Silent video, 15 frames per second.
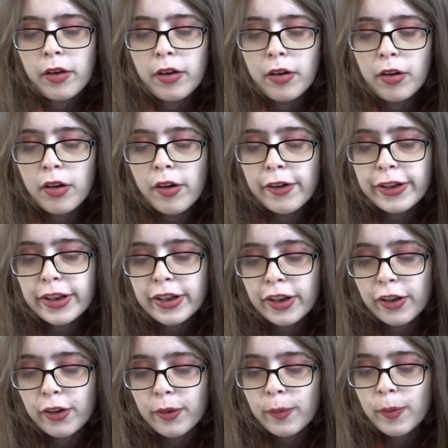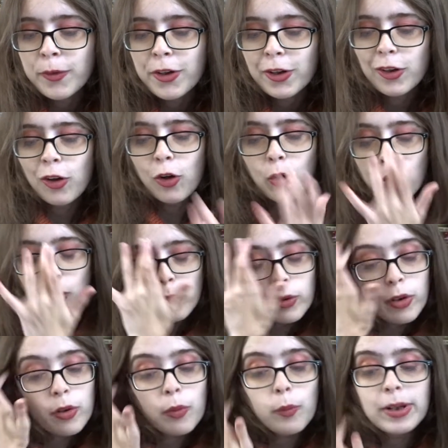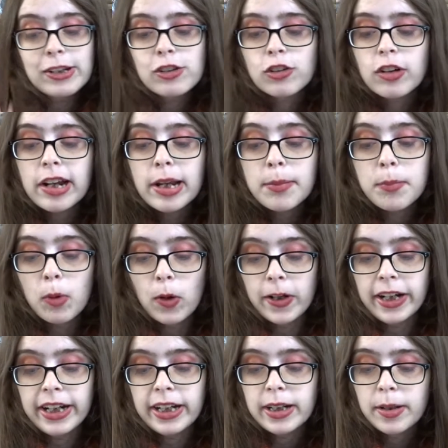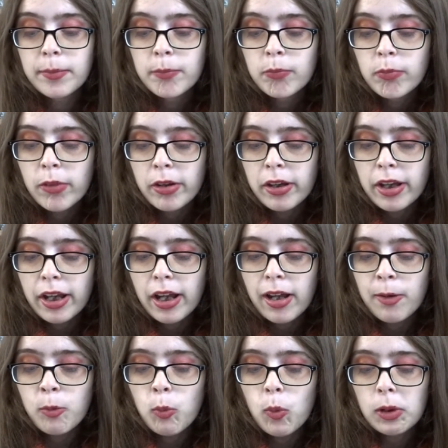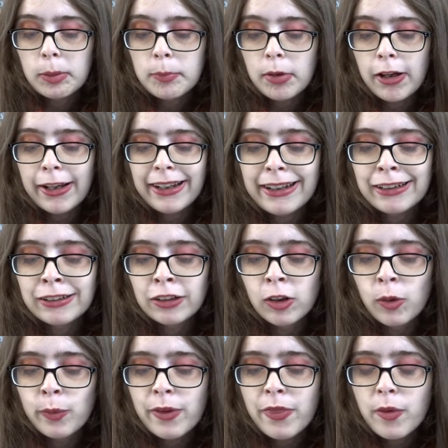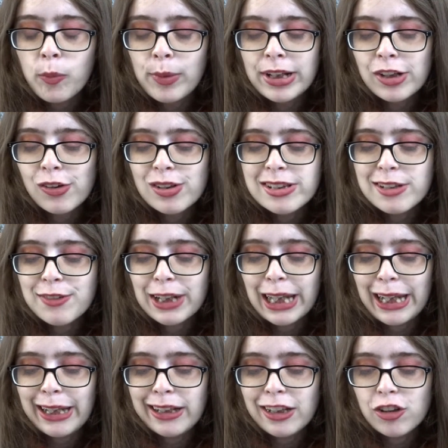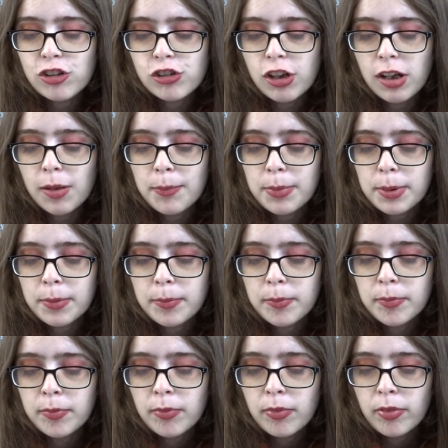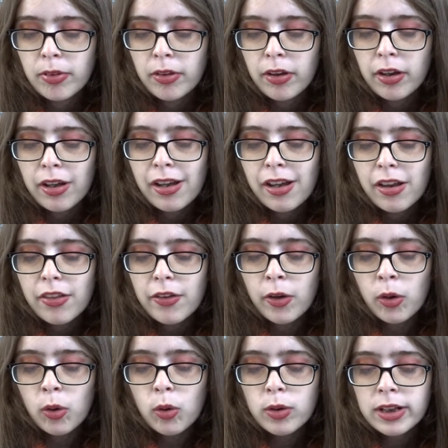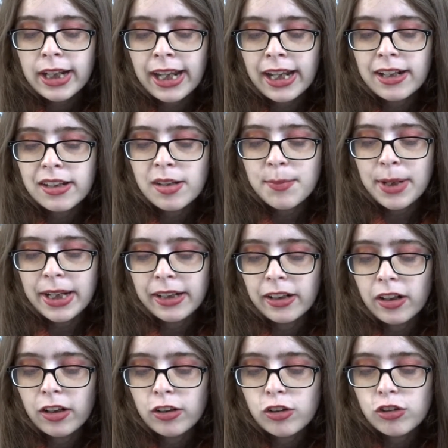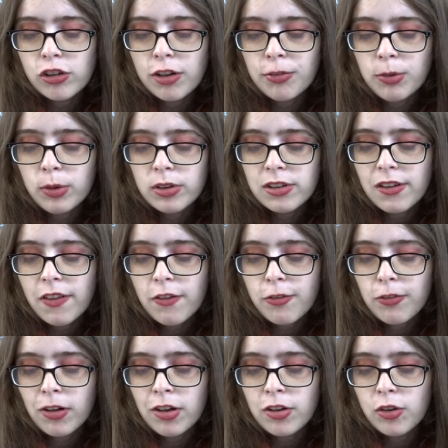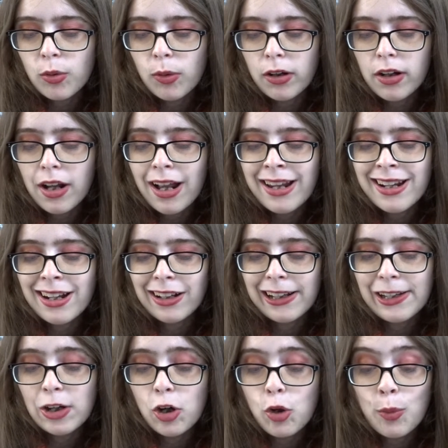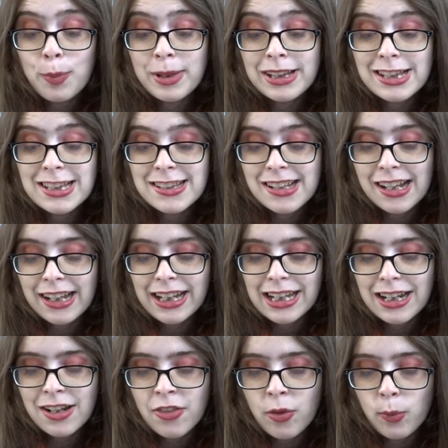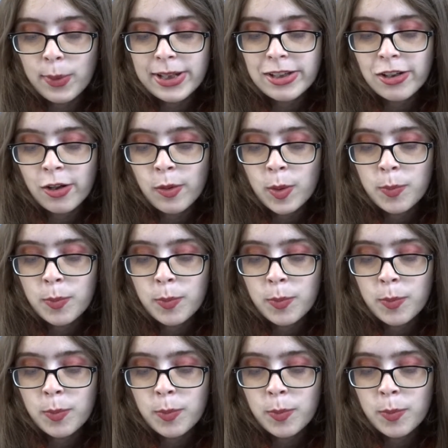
Long ago, on a cold, wintry morning, a warm light glowed in the windows of a candy shop. The old candy maker shuffled to the front door and hung an open sign in the window.